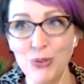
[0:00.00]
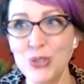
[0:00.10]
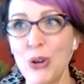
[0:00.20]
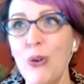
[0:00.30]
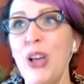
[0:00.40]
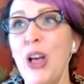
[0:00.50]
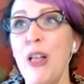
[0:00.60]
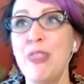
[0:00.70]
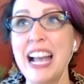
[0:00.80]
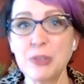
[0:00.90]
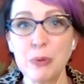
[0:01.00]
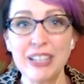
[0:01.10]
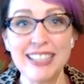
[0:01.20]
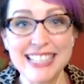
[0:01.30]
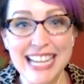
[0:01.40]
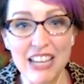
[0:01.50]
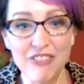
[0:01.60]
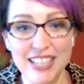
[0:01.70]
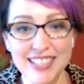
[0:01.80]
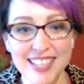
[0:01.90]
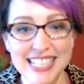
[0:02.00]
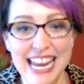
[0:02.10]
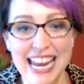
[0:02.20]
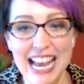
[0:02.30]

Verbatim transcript: So that's what we're going to dive in today.